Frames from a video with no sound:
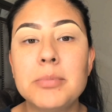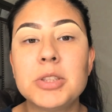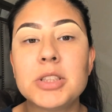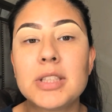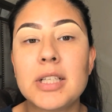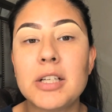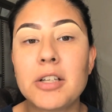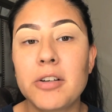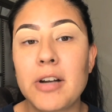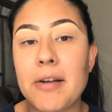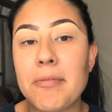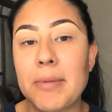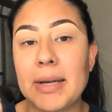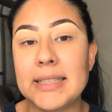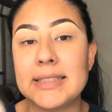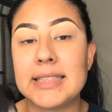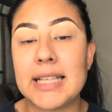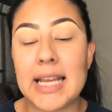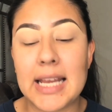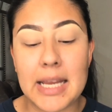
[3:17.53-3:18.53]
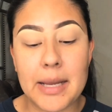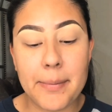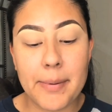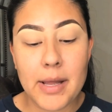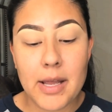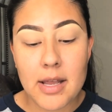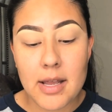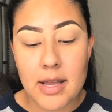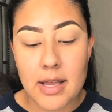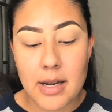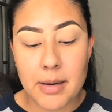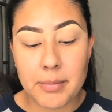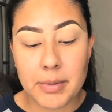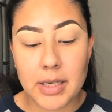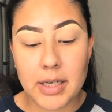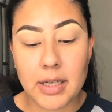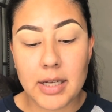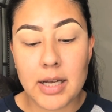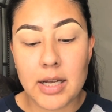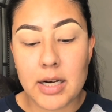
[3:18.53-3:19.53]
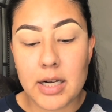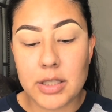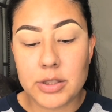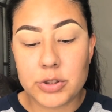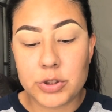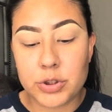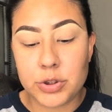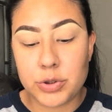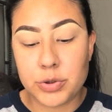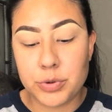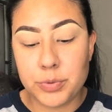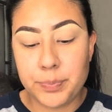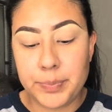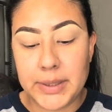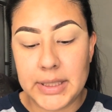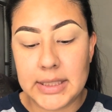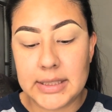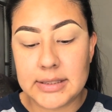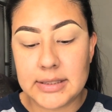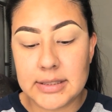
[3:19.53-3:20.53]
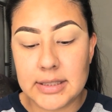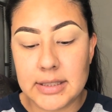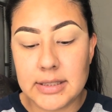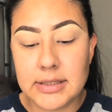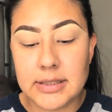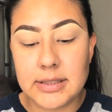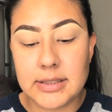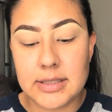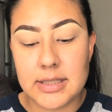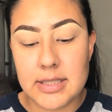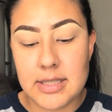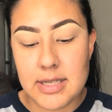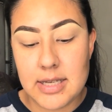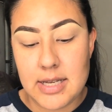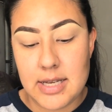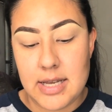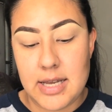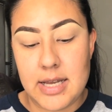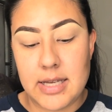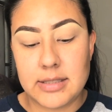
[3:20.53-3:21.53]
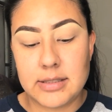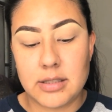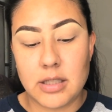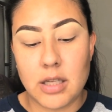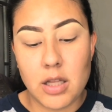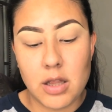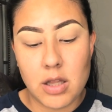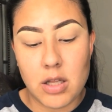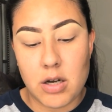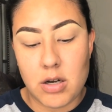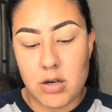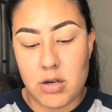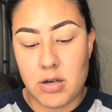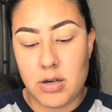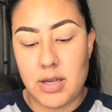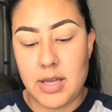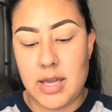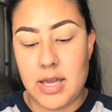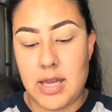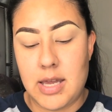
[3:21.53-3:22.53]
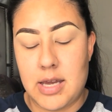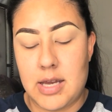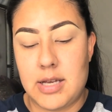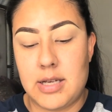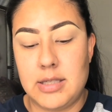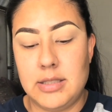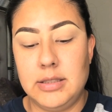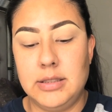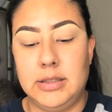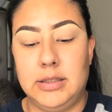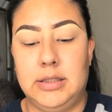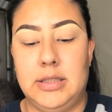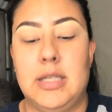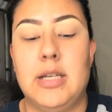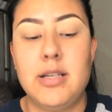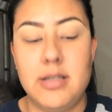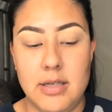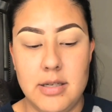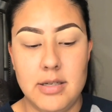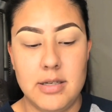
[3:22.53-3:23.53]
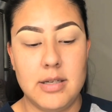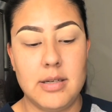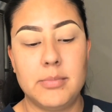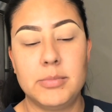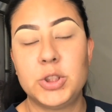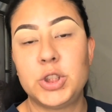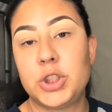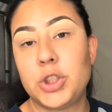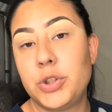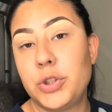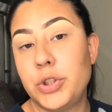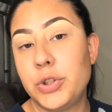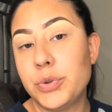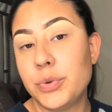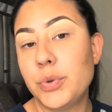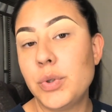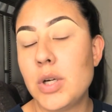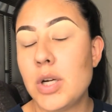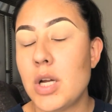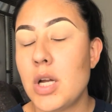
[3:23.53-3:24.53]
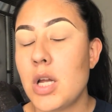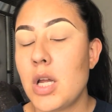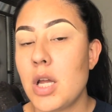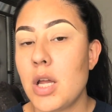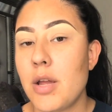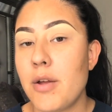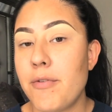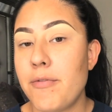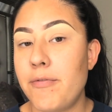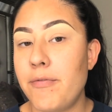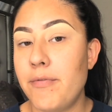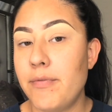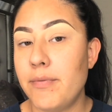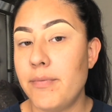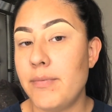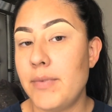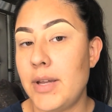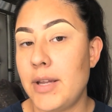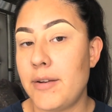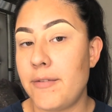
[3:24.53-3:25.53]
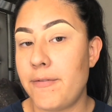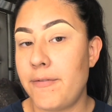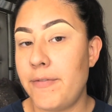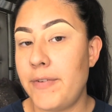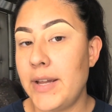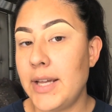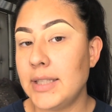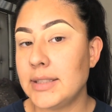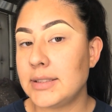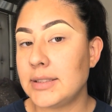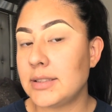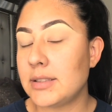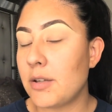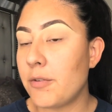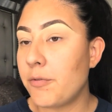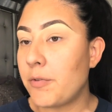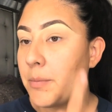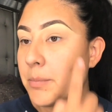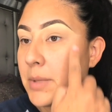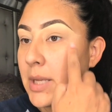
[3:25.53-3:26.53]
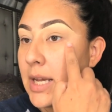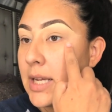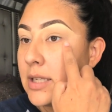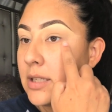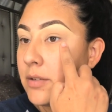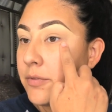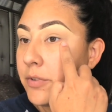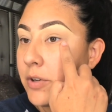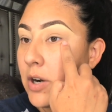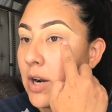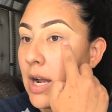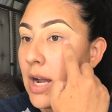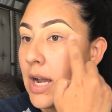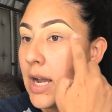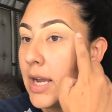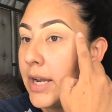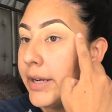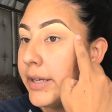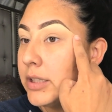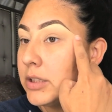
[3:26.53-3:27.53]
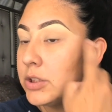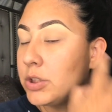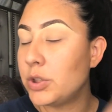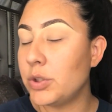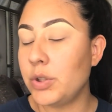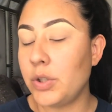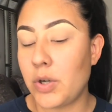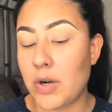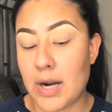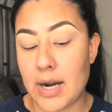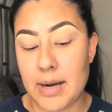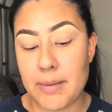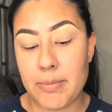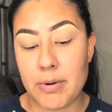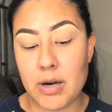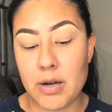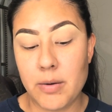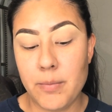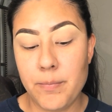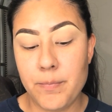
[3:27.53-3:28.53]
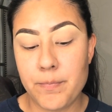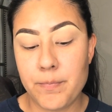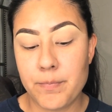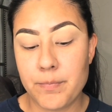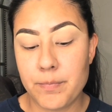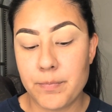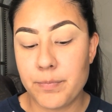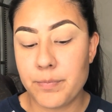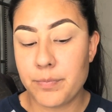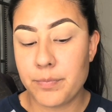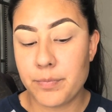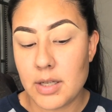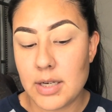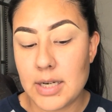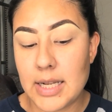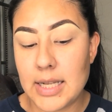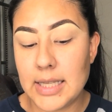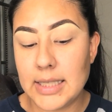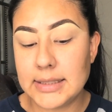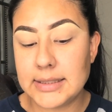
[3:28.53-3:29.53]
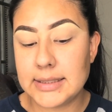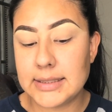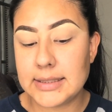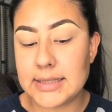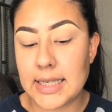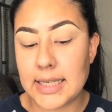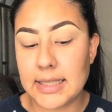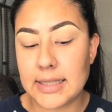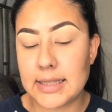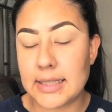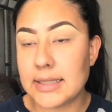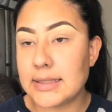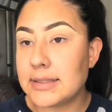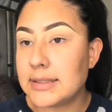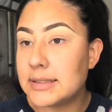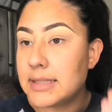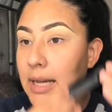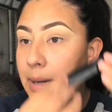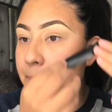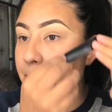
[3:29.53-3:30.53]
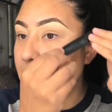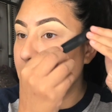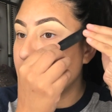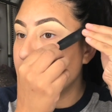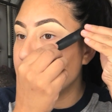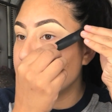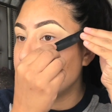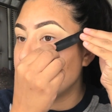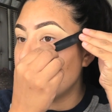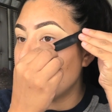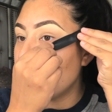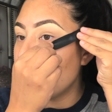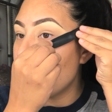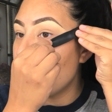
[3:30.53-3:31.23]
I'm just gonna grab my tape and I'm gonna cut out two pieces as long as, I'm gonna show you, it fits from the end of your eye to your eyebrow. Now I like to take this step because